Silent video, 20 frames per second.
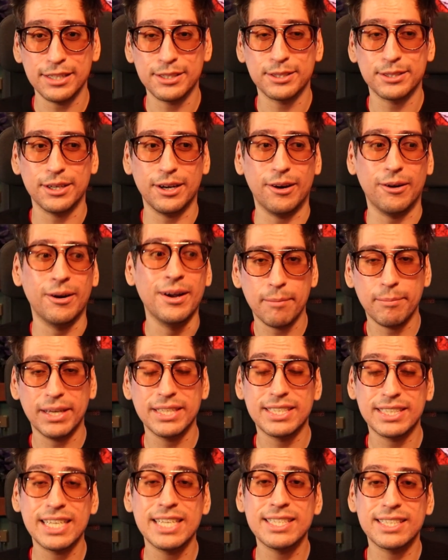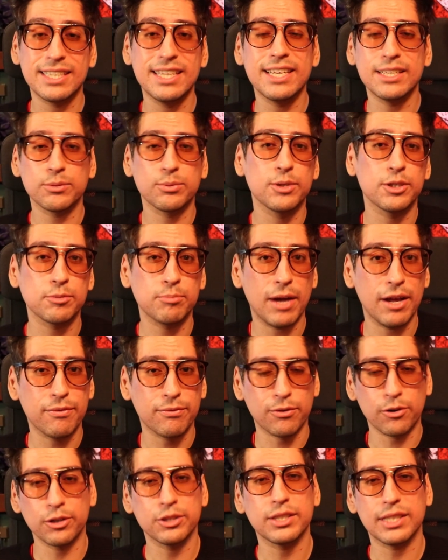So, but since this was my
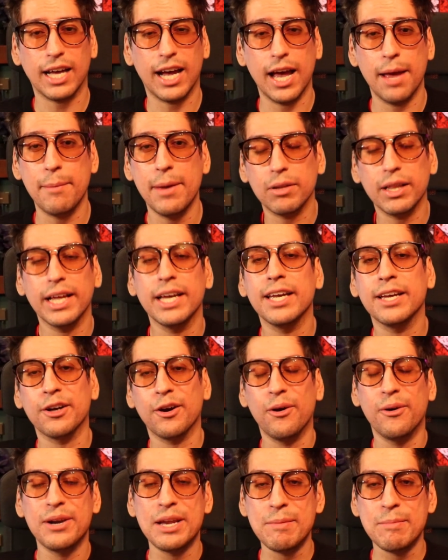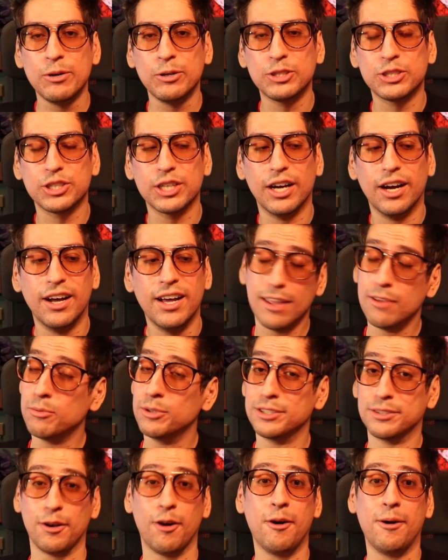first time playing Onimusha, it
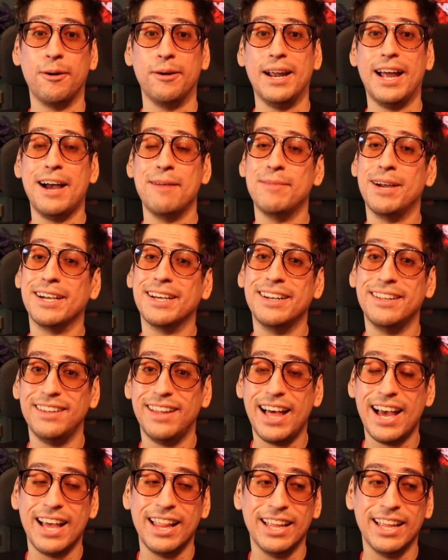was hard. I'm not going to lie.